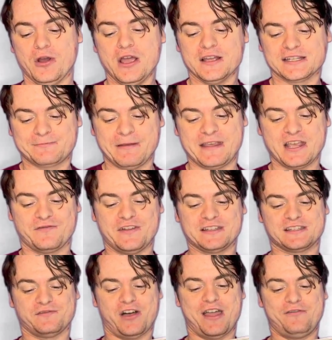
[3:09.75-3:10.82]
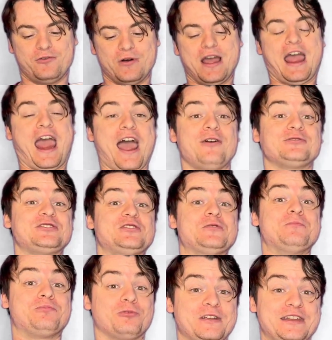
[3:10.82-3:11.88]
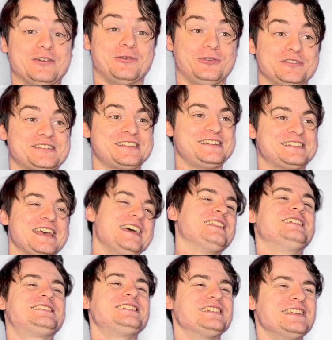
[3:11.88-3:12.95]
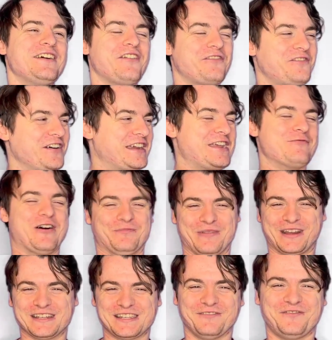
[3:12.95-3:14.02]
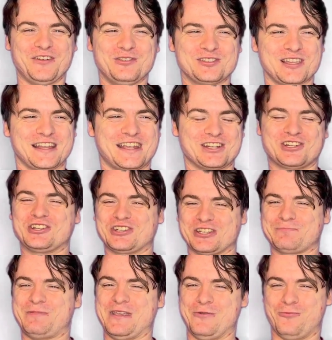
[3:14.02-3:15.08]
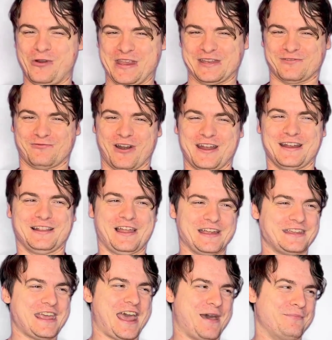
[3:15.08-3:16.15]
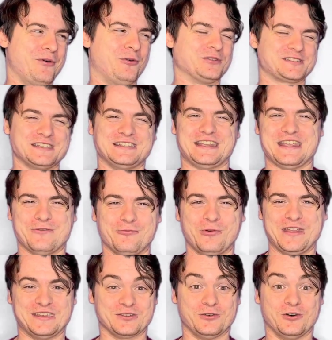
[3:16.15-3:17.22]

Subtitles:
Speaking of in survival, how do you breed horses? This is another funky one, because it feels like it should just be wheat, right? Like, yeah, horses eat wheat,